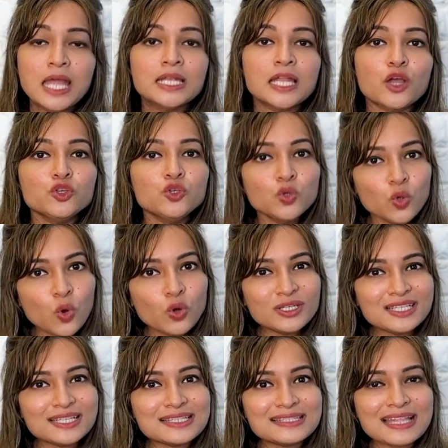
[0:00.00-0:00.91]
Now you
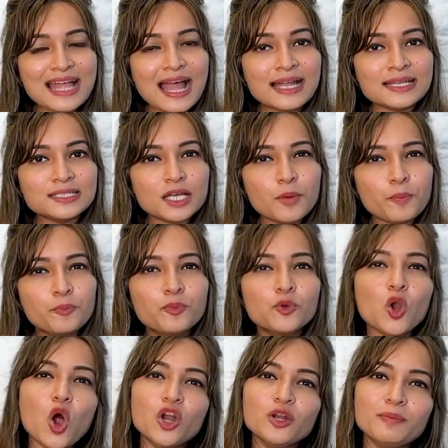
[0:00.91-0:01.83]
notice that
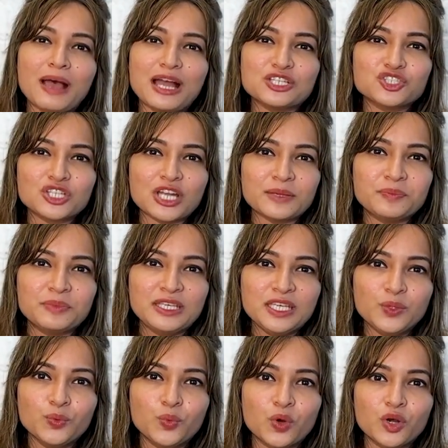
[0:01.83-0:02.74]
broad match type
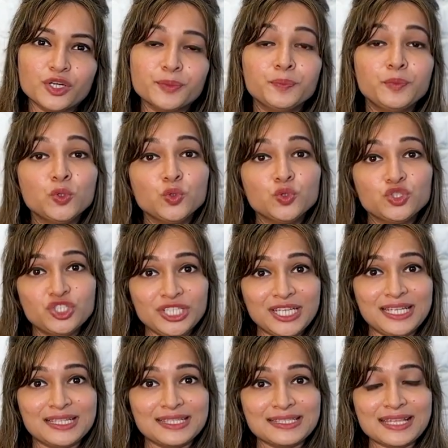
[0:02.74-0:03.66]
keyword blue
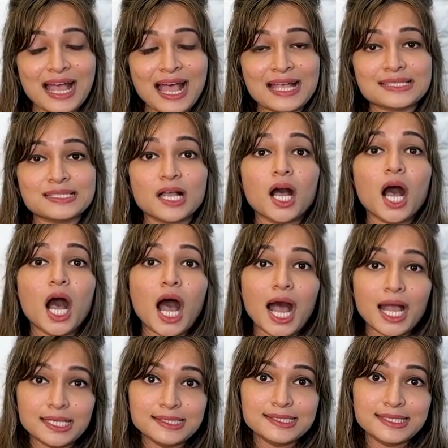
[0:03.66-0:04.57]
jeans has a
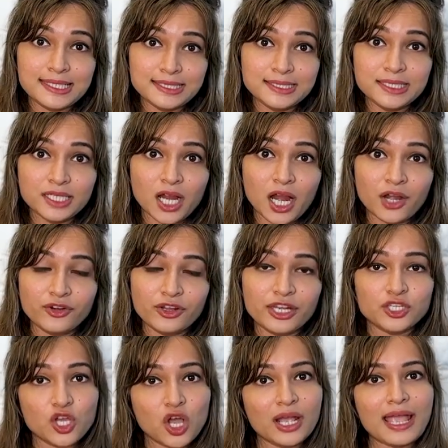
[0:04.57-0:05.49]
high CTR
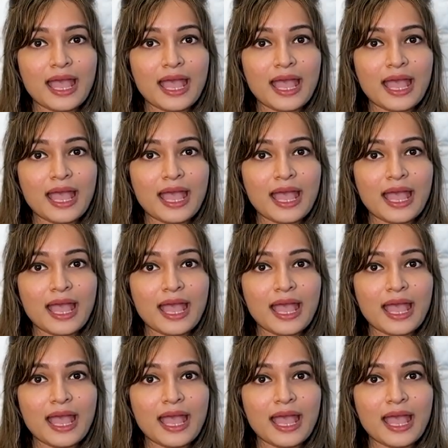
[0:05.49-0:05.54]
in your